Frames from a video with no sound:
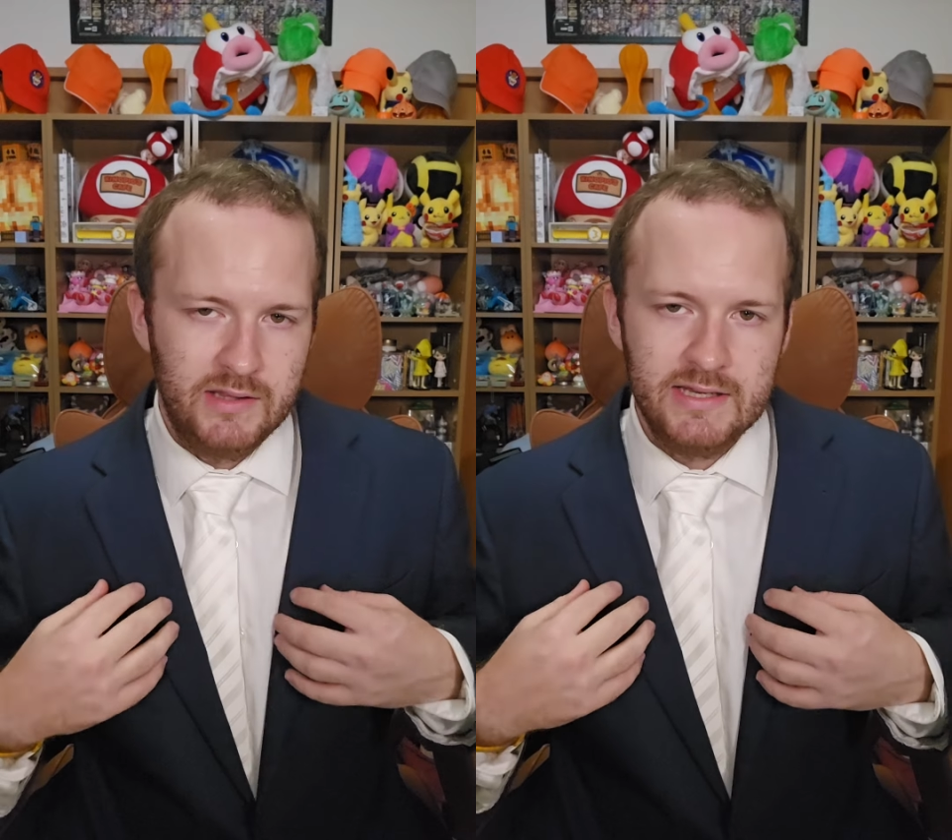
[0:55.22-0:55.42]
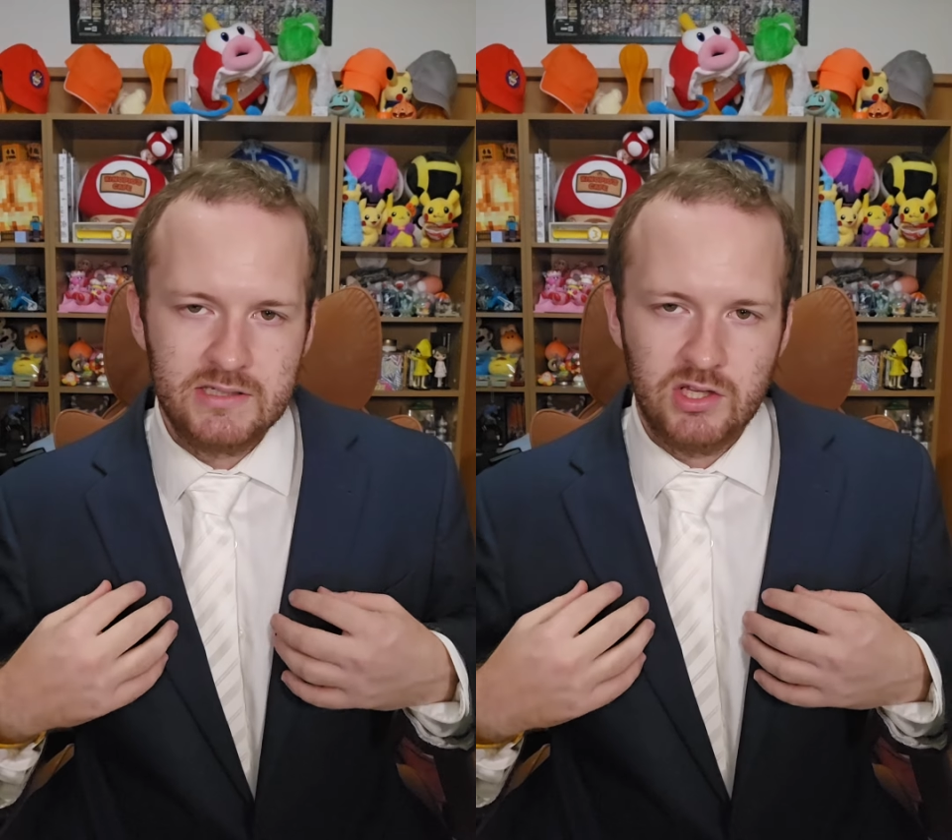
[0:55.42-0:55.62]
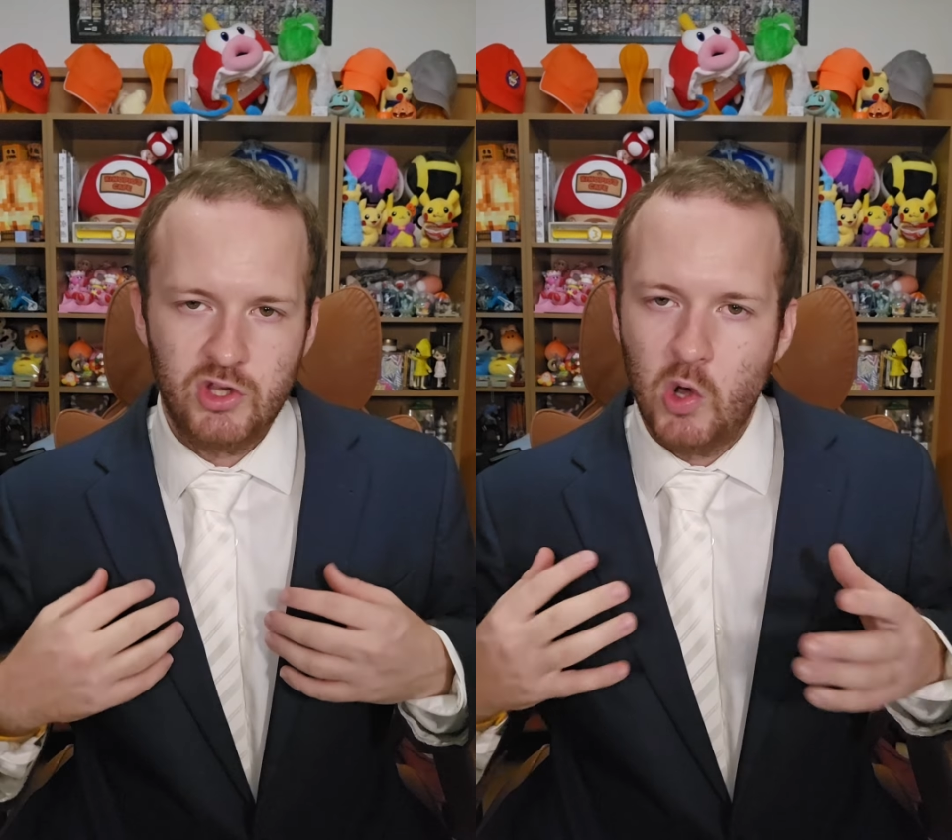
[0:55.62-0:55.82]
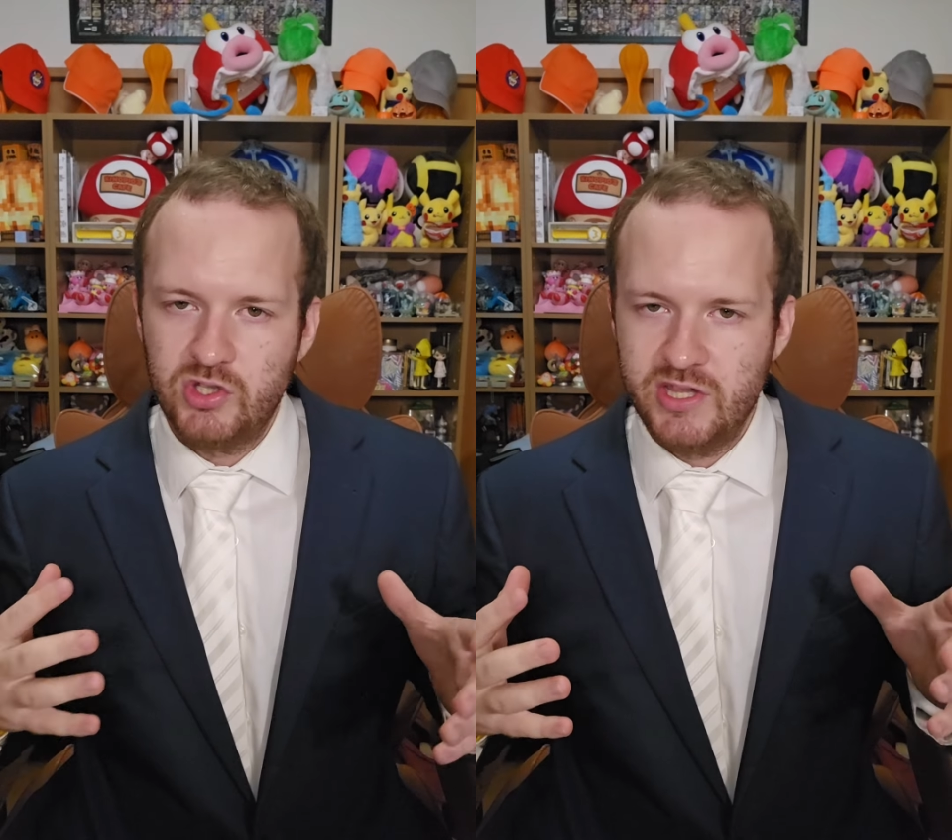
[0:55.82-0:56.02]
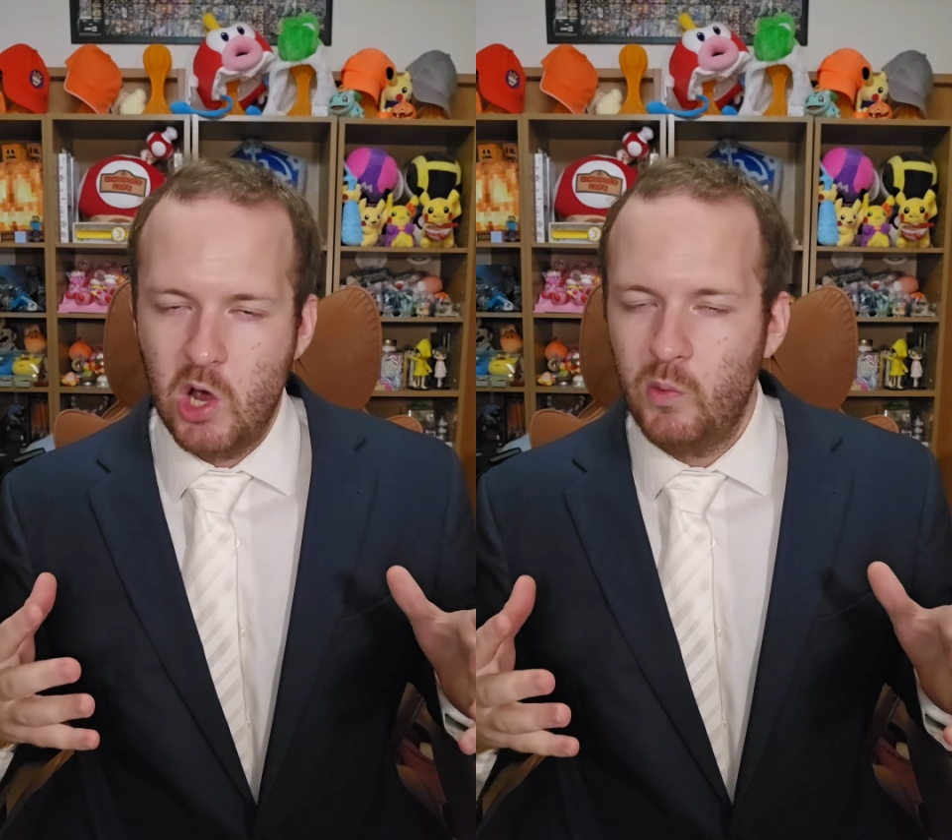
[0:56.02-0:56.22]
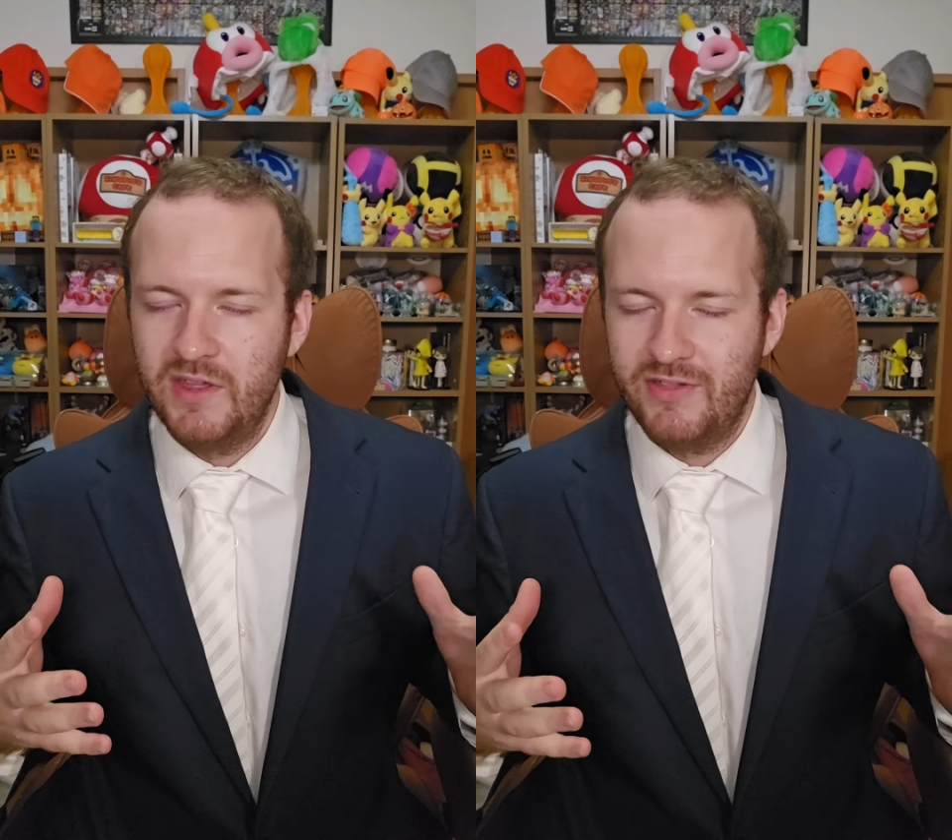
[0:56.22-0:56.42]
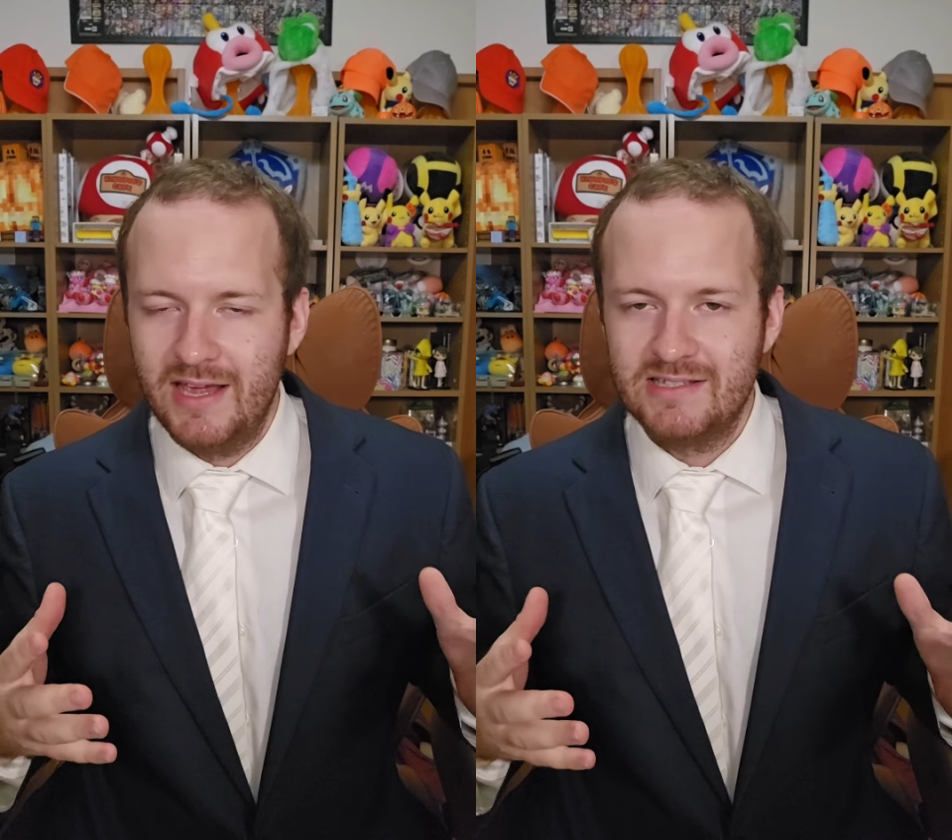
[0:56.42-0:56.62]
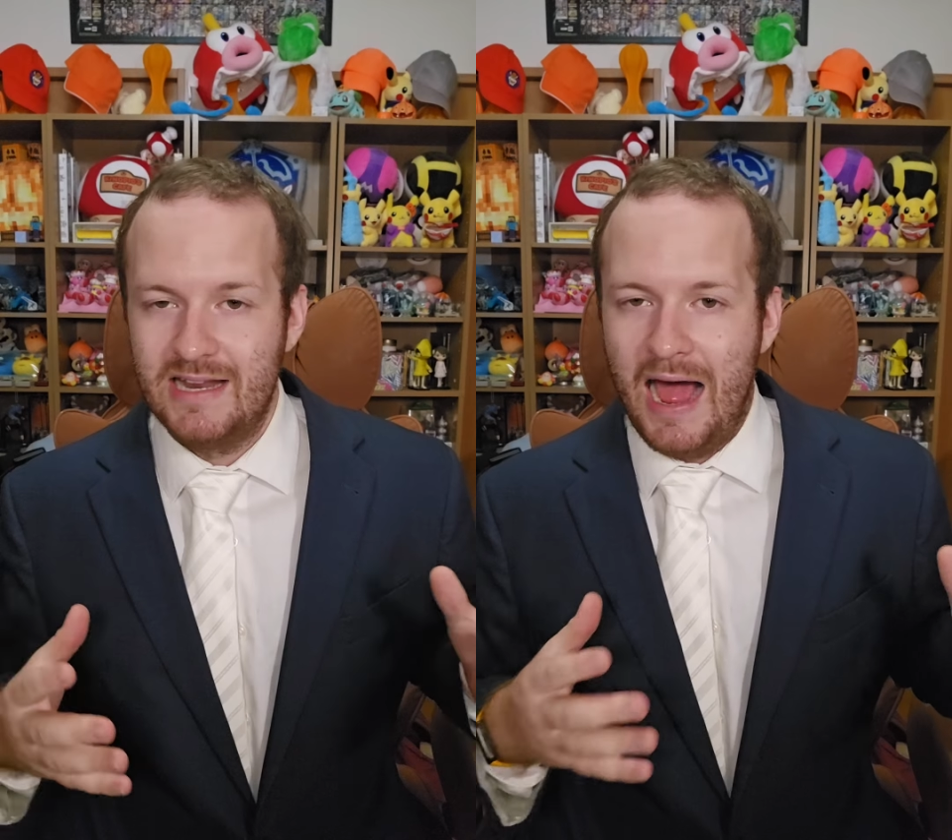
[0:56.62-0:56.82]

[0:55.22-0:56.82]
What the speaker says: least, those are the only things that